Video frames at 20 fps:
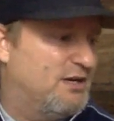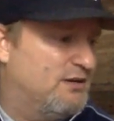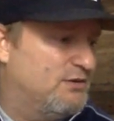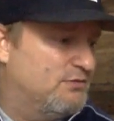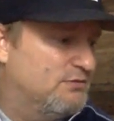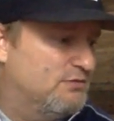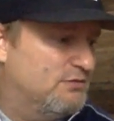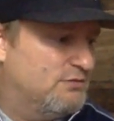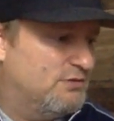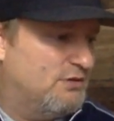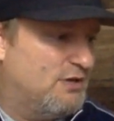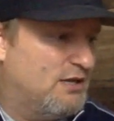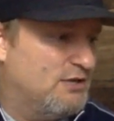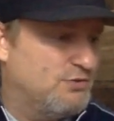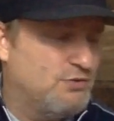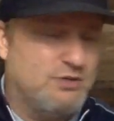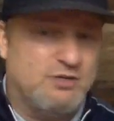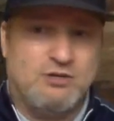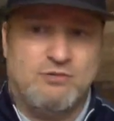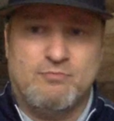I'm
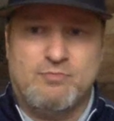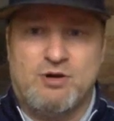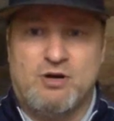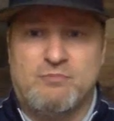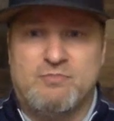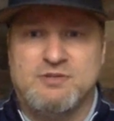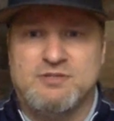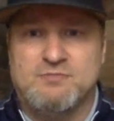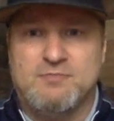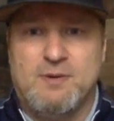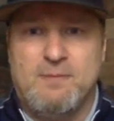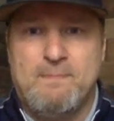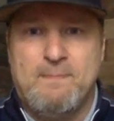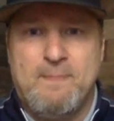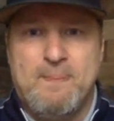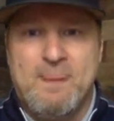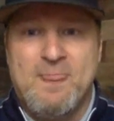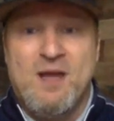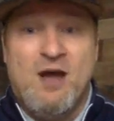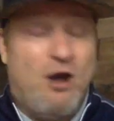not doing it on purpose. But
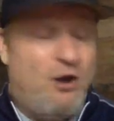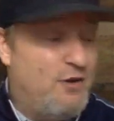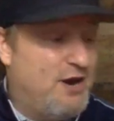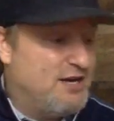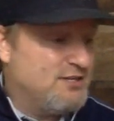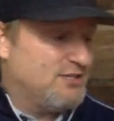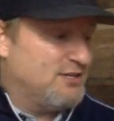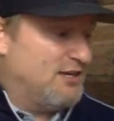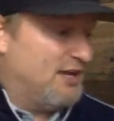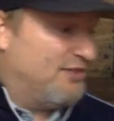here's